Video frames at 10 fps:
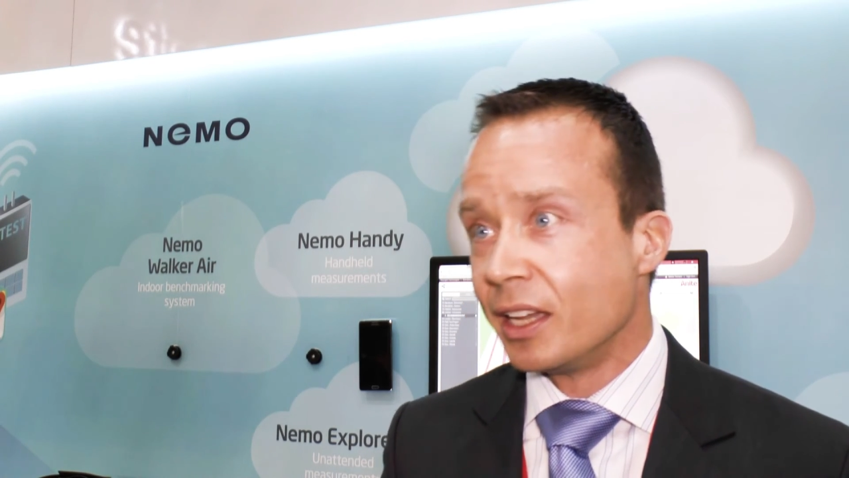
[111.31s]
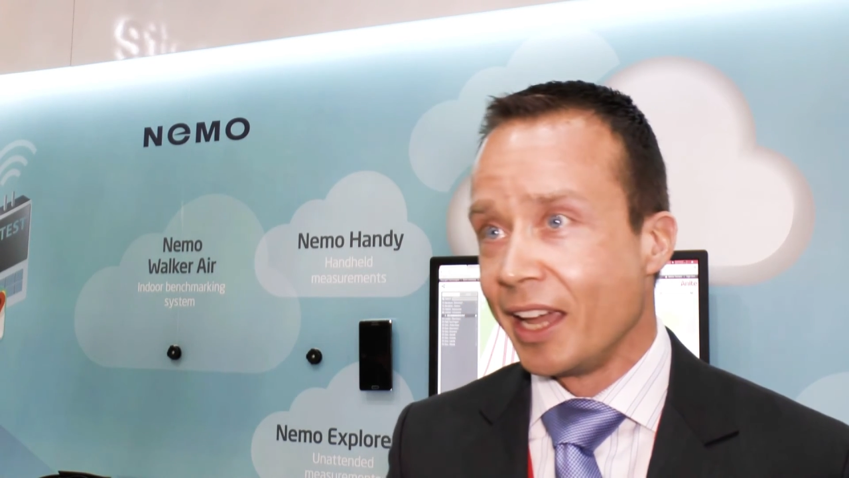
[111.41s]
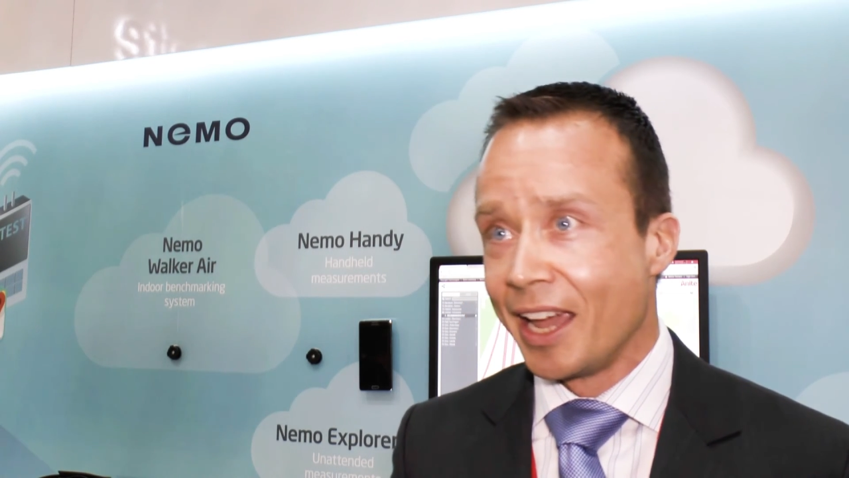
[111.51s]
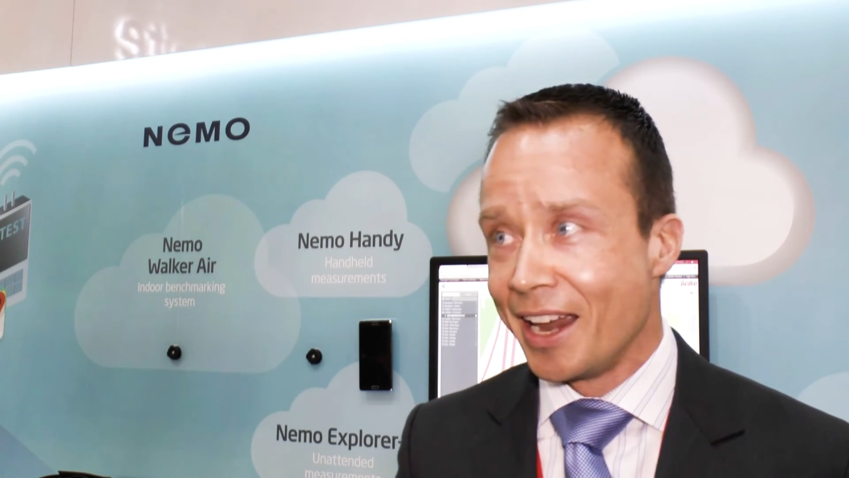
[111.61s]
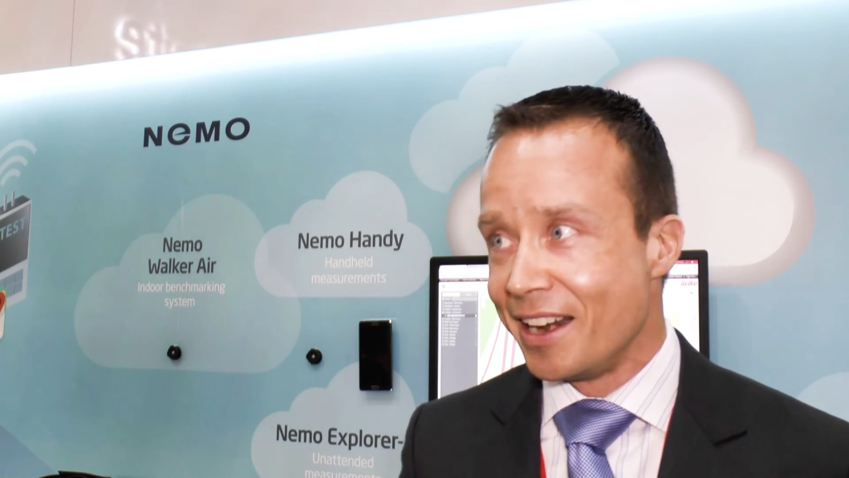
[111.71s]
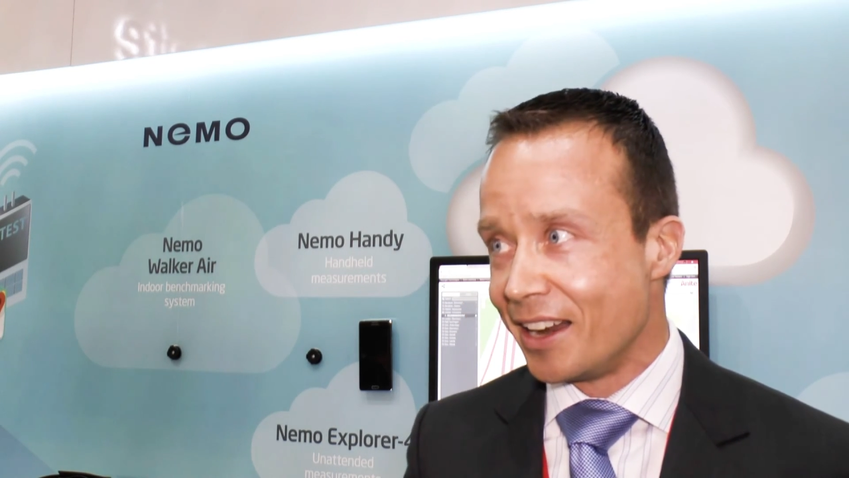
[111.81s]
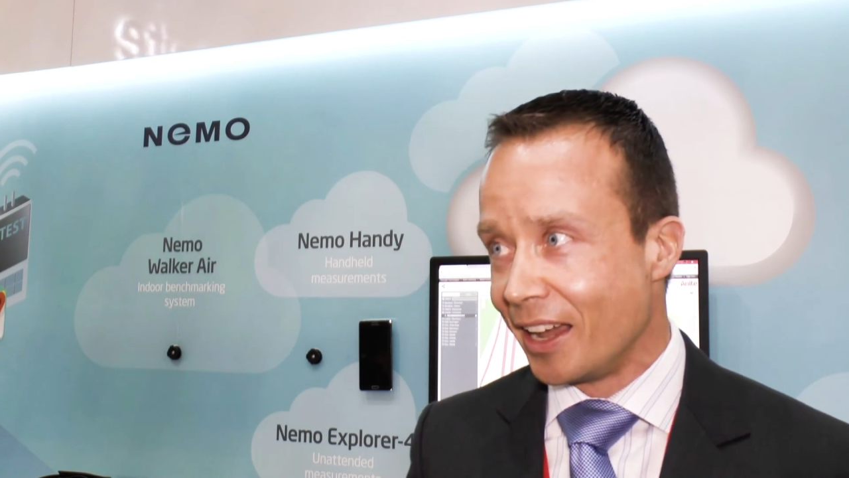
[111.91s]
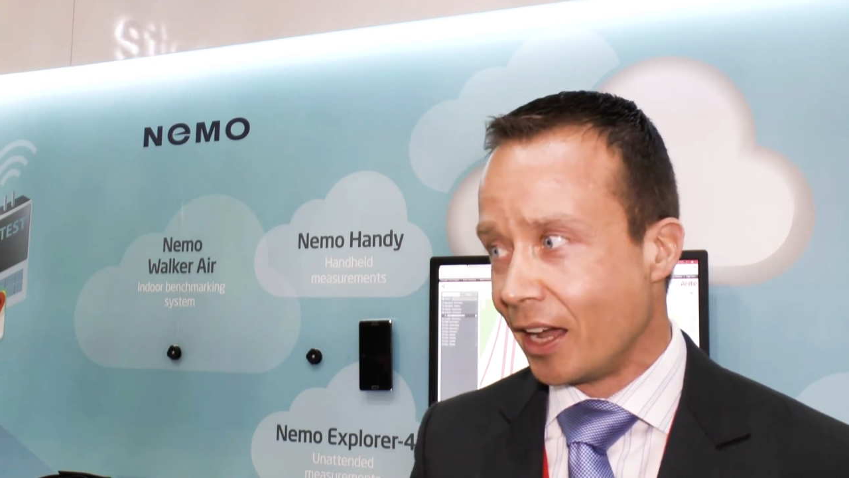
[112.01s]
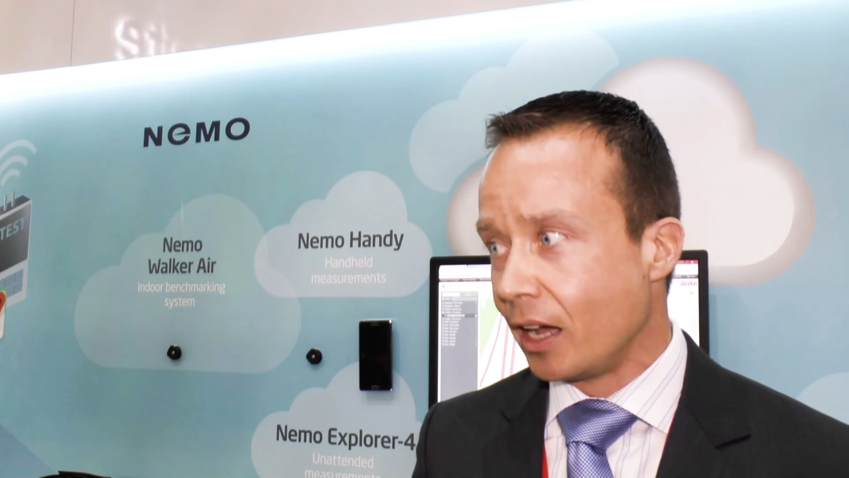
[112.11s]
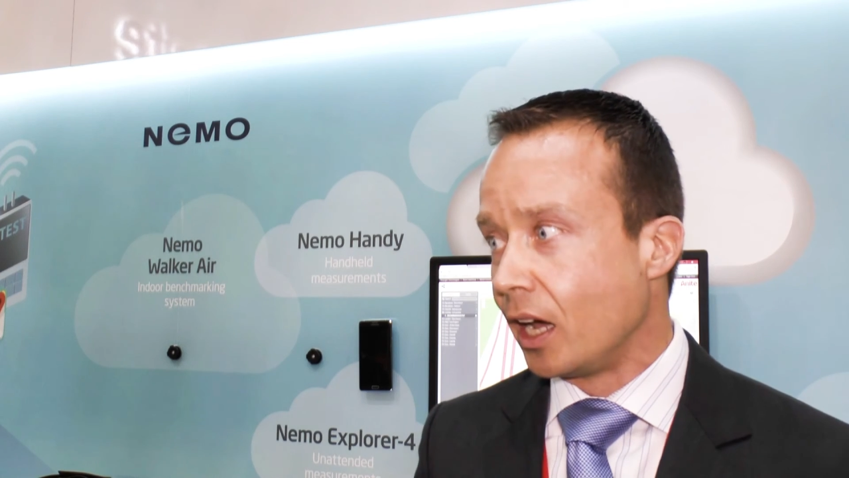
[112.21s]
And,
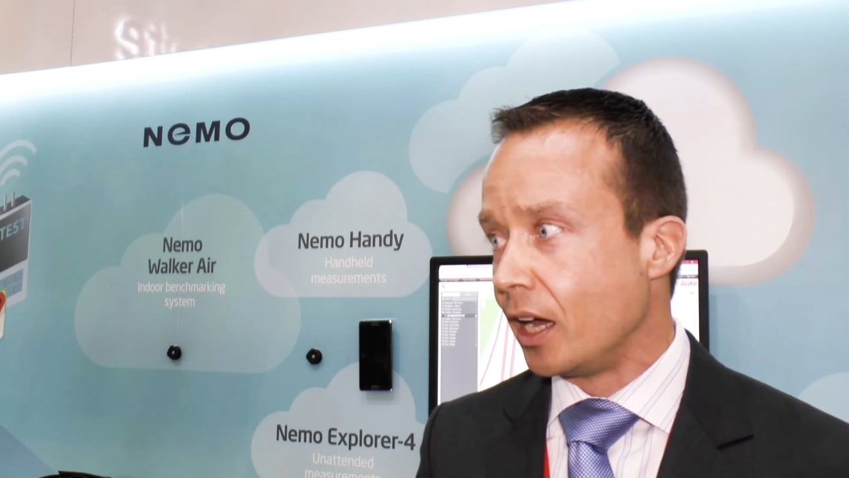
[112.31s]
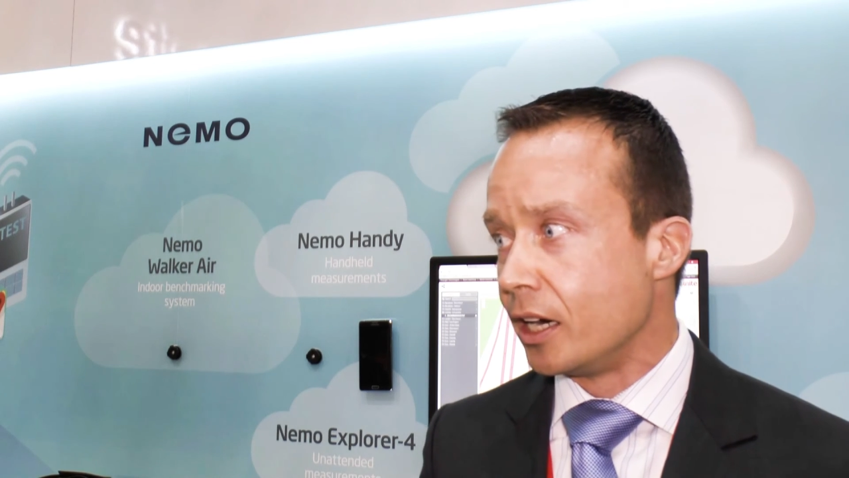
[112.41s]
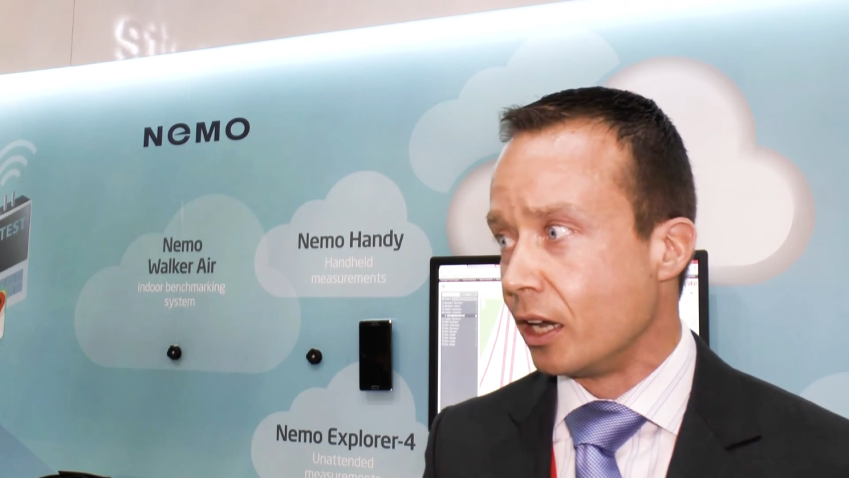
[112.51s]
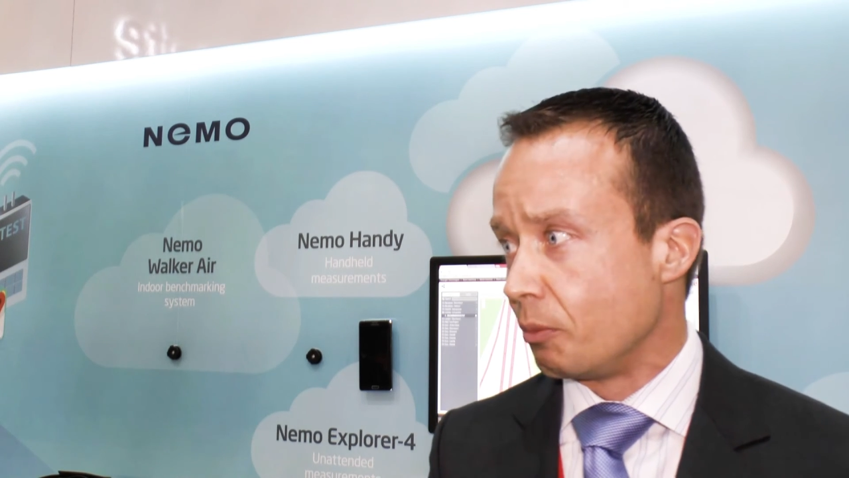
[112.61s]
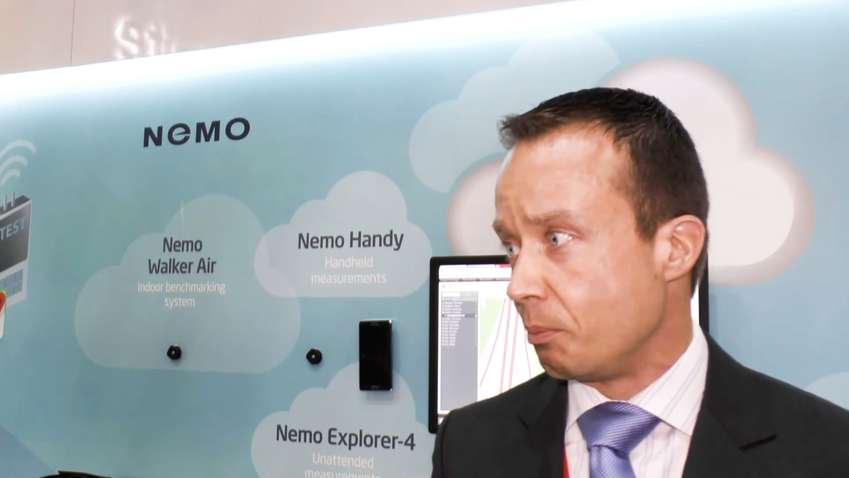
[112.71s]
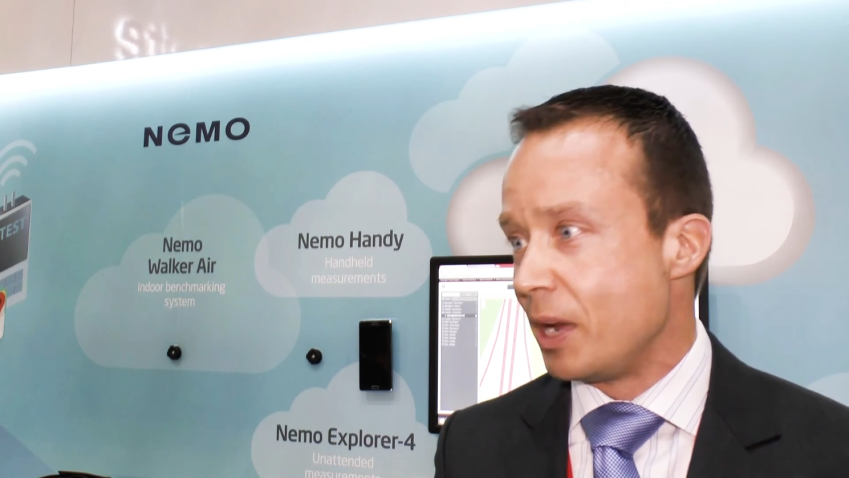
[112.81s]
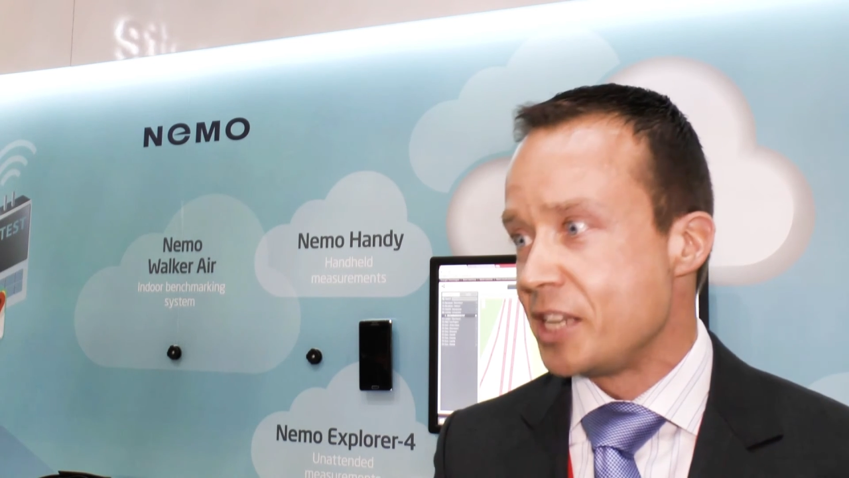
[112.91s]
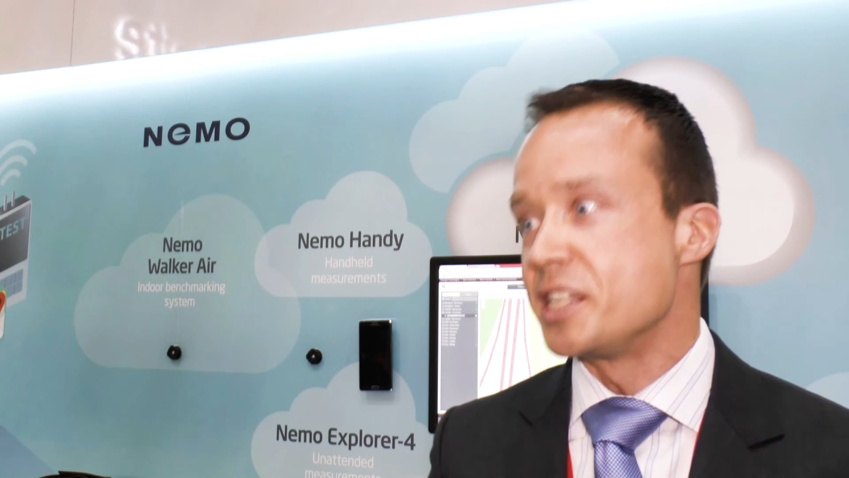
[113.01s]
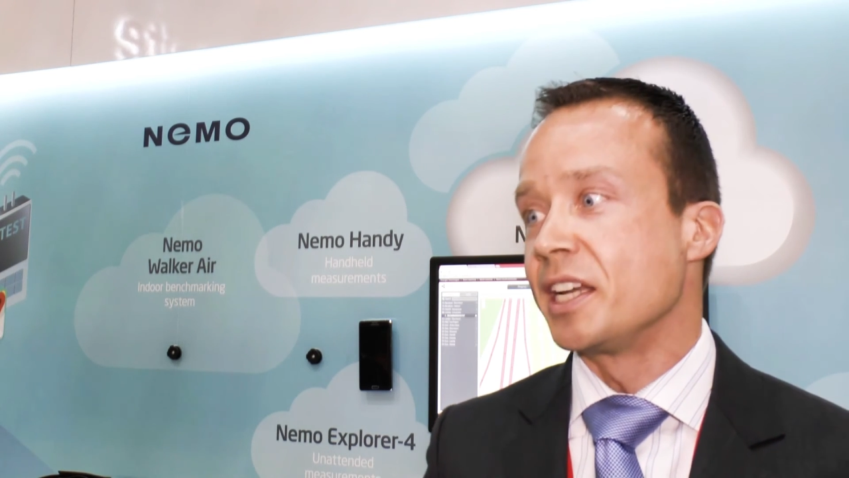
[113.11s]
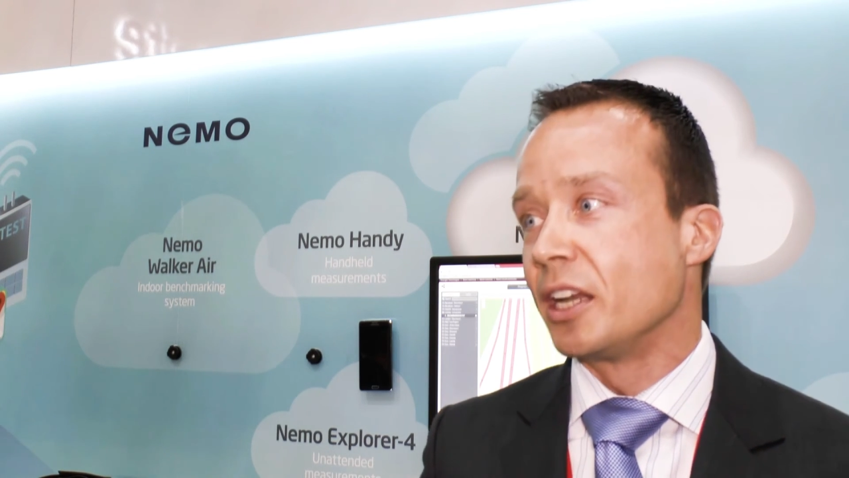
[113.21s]
and
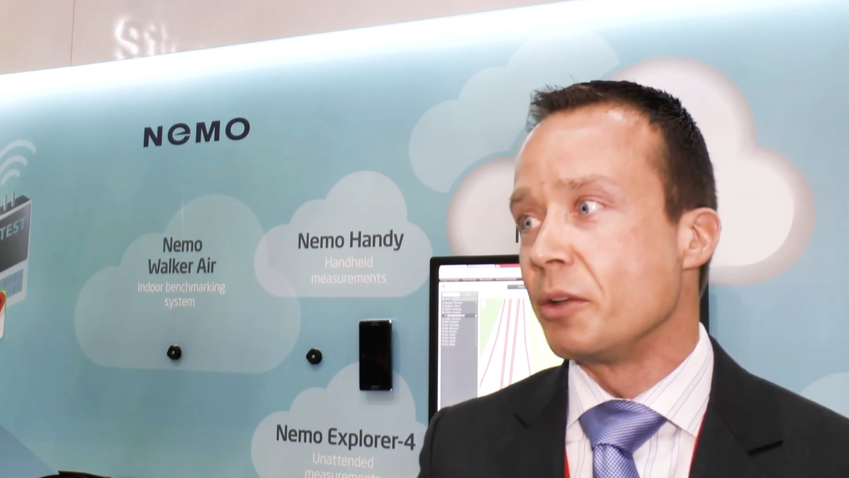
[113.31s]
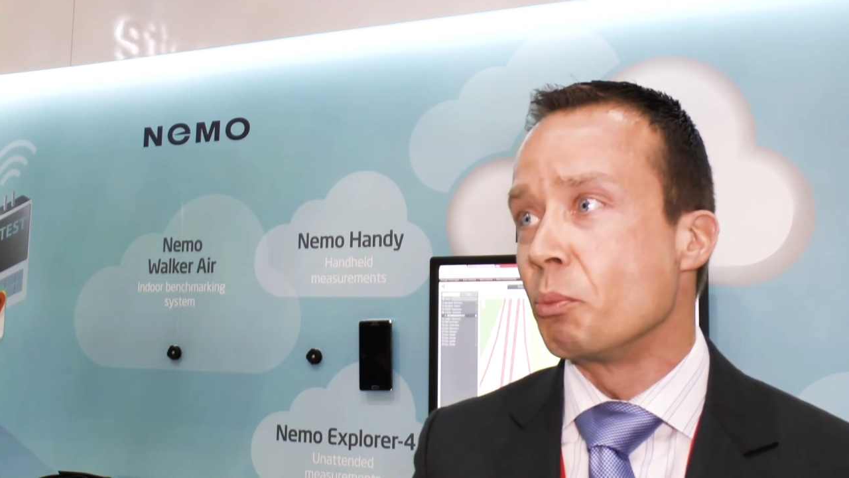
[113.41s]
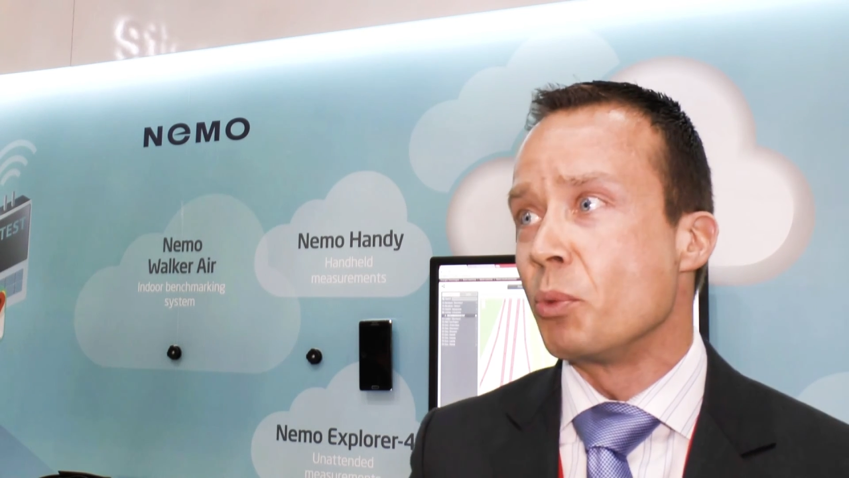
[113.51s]
basically